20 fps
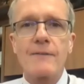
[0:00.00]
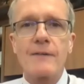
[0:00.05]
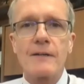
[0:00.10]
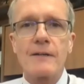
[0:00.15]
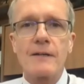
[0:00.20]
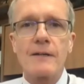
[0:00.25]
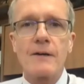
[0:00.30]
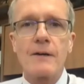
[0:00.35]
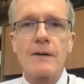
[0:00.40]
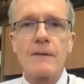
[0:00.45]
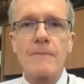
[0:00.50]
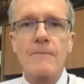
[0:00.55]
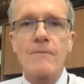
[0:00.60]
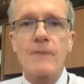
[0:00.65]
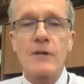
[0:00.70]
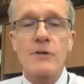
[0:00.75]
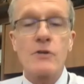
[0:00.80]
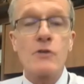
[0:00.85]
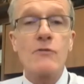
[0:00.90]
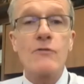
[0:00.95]
a
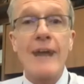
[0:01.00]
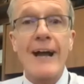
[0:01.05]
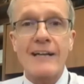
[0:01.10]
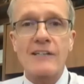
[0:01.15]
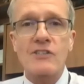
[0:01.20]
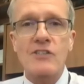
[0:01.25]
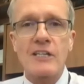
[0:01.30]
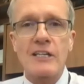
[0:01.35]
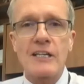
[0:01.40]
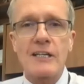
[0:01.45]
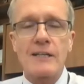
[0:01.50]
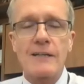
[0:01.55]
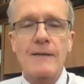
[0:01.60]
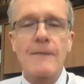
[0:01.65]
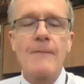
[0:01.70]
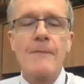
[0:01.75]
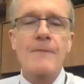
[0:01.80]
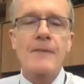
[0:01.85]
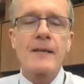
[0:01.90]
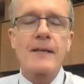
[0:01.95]
new vaccine
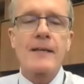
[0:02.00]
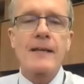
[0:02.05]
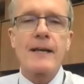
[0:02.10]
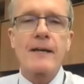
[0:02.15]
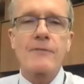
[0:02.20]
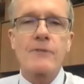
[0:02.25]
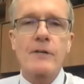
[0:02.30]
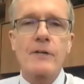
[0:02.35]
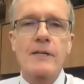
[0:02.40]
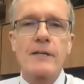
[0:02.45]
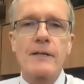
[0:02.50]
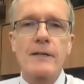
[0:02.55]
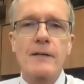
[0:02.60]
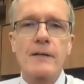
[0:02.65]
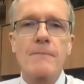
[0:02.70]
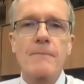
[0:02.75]
every year.